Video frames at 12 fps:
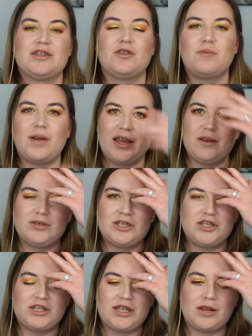The way it
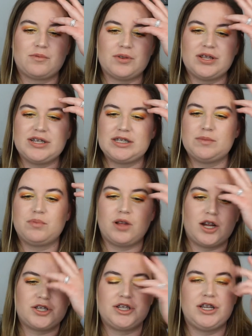was just like really
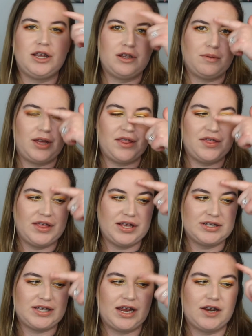splotchy in
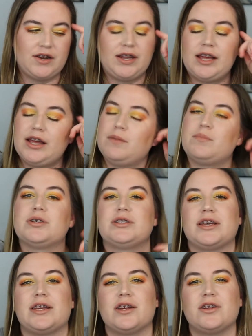this area in
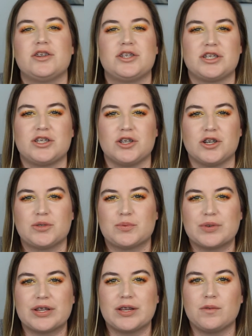particular just looked
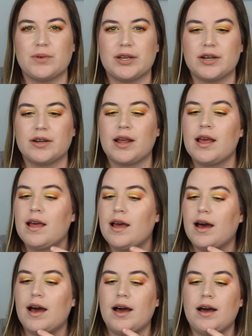really weird.
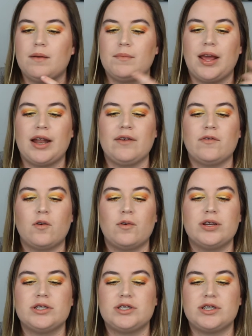And I've
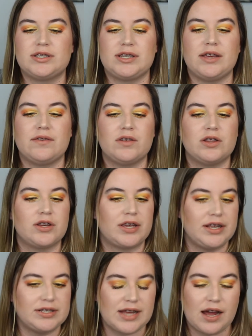always just, even
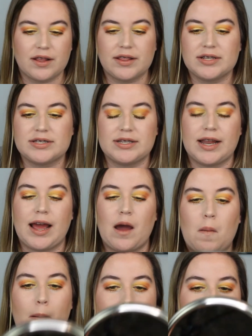looking down at this
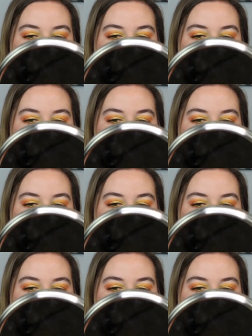now,